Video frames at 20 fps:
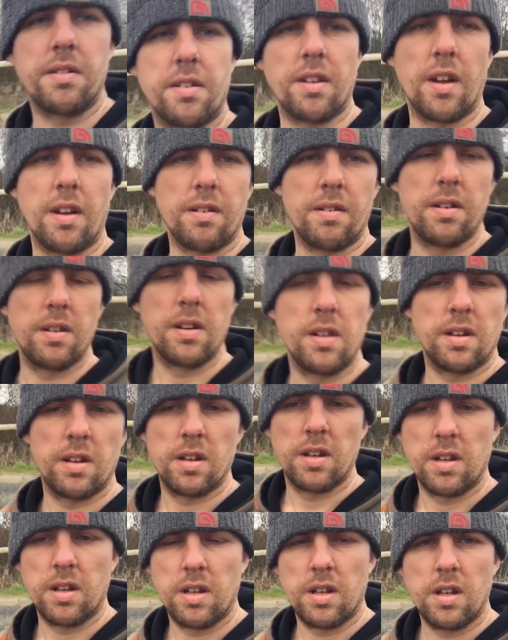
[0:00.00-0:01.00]
So
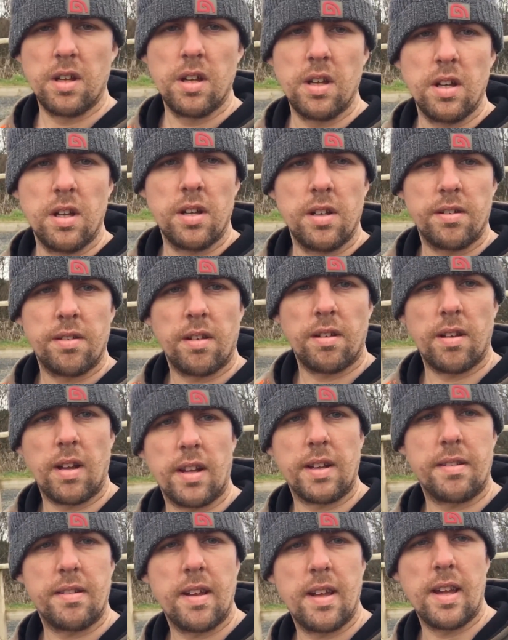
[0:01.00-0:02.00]

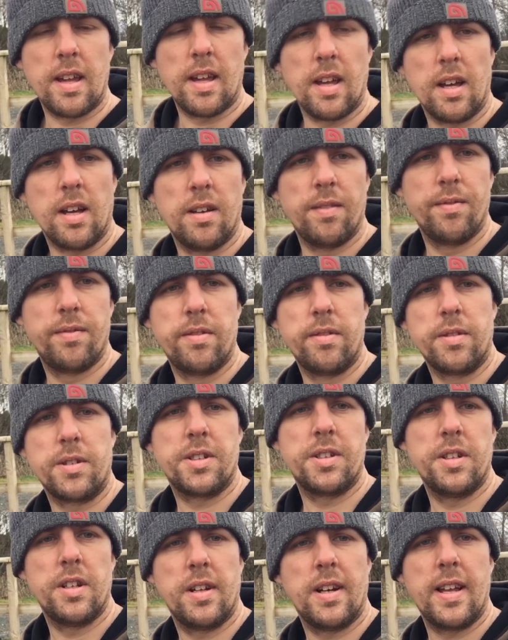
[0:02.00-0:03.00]
that's it.
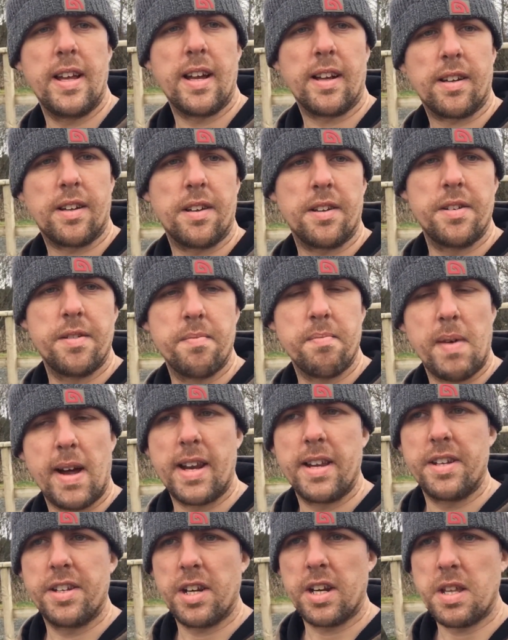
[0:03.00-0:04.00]
Unfortunately, I couldn't
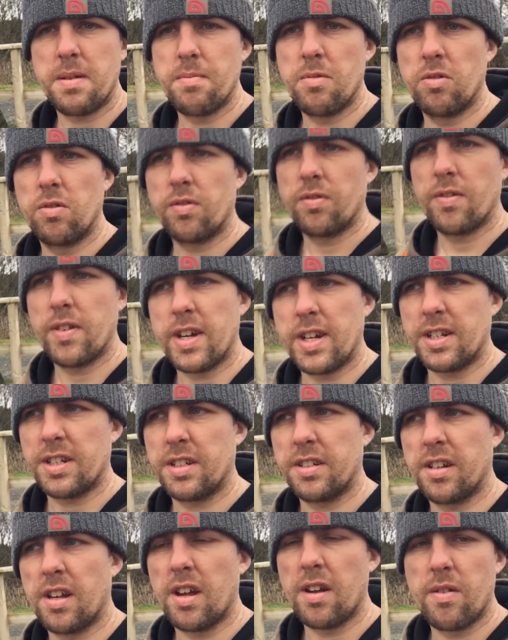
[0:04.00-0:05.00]
manage any more fish,
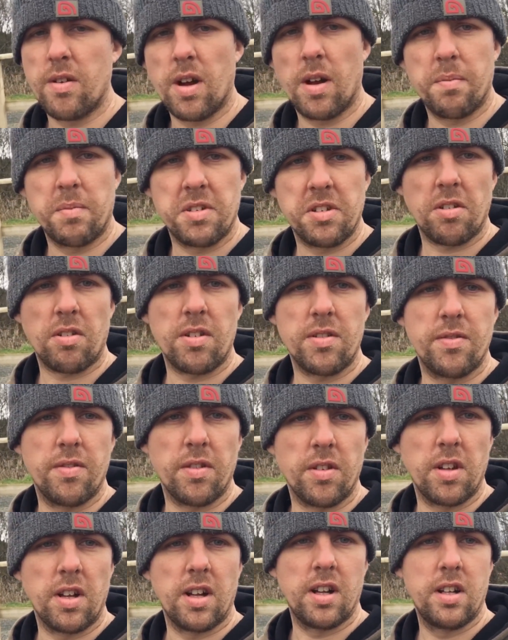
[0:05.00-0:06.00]
so I'm sorry for
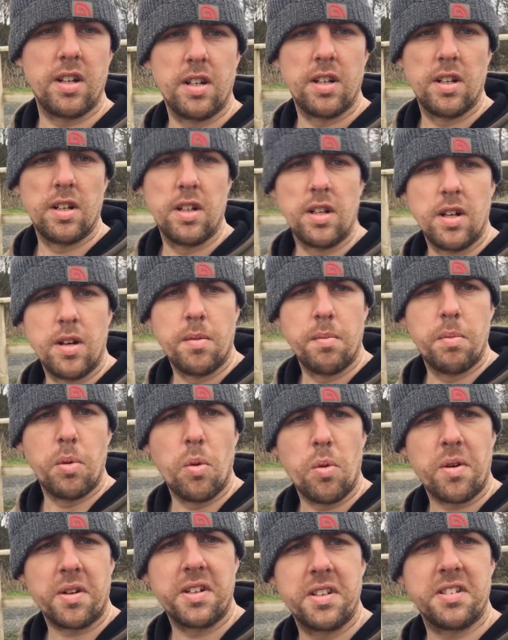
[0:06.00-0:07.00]
the
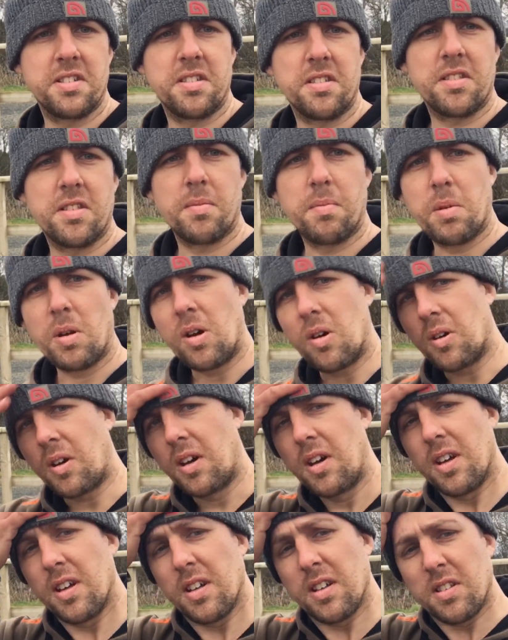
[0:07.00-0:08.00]
boringness of the vlog
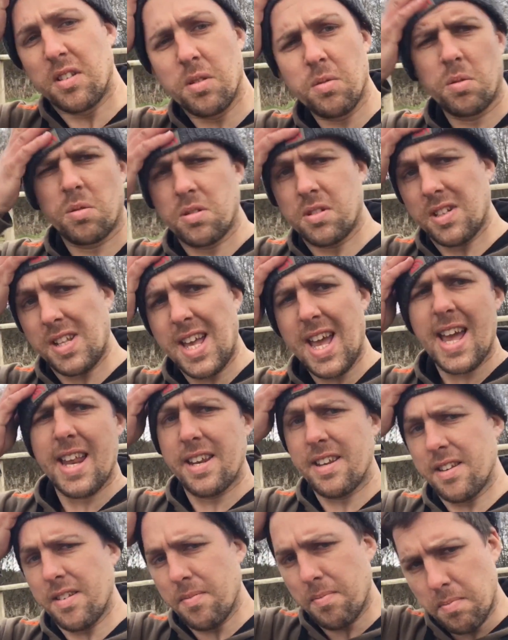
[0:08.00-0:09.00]
towards the
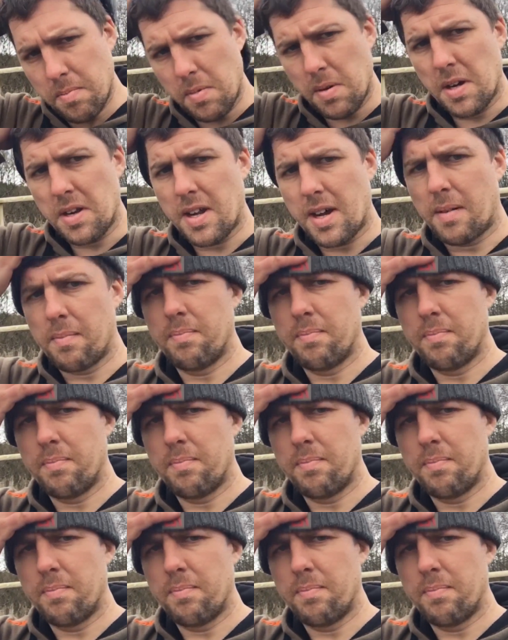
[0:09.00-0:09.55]
end, but